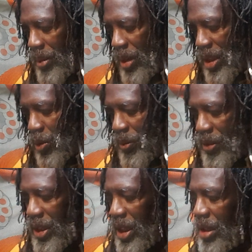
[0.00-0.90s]
As we've
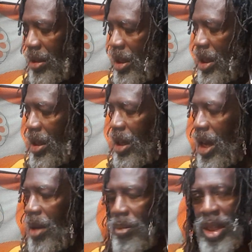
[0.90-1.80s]
seen,
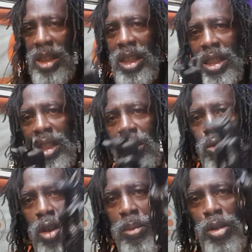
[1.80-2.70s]
this is
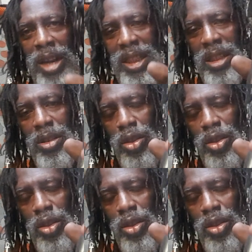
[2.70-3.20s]
rubber resin,